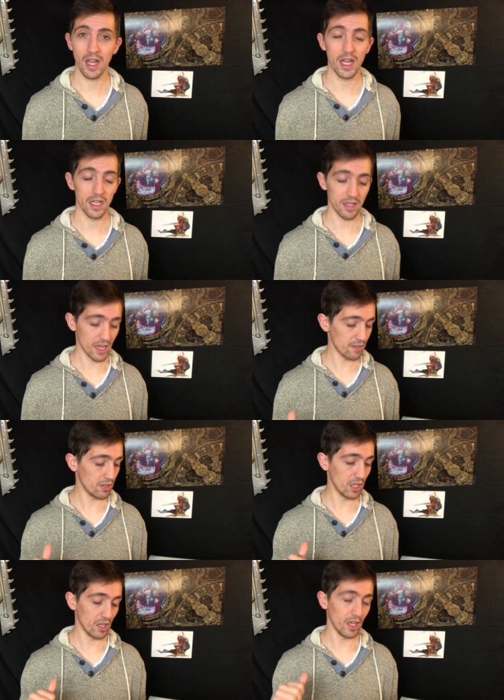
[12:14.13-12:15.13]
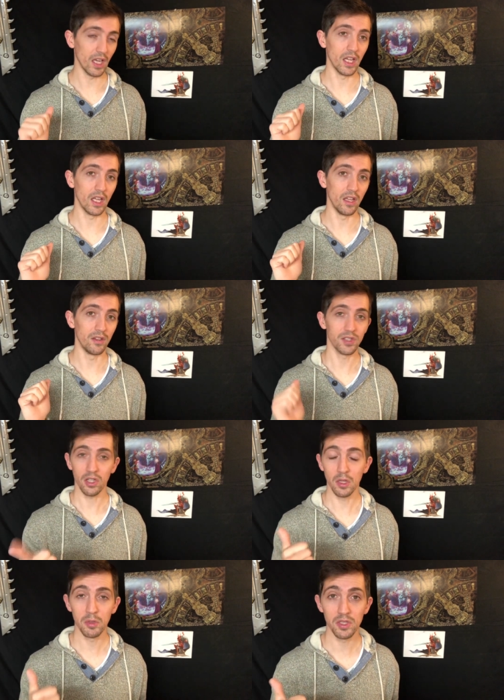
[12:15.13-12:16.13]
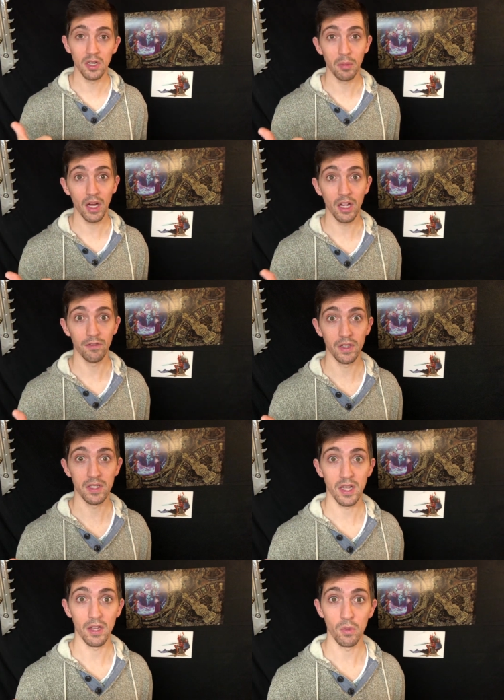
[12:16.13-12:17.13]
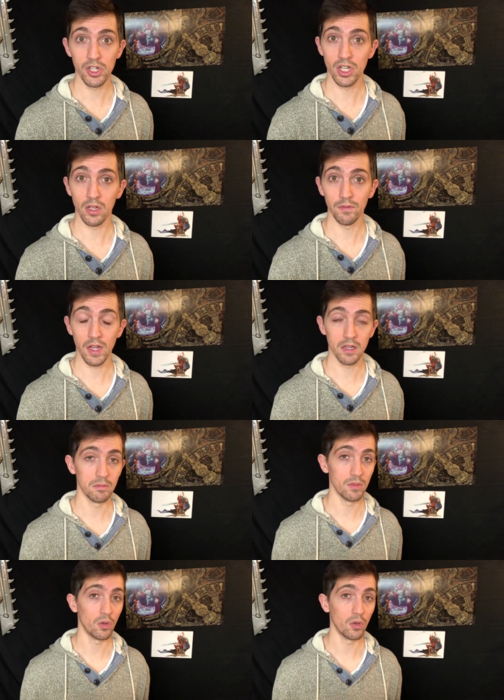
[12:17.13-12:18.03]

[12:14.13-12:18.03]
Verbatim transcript: like having a Succubus nearby if it's a Witch Cult Venom,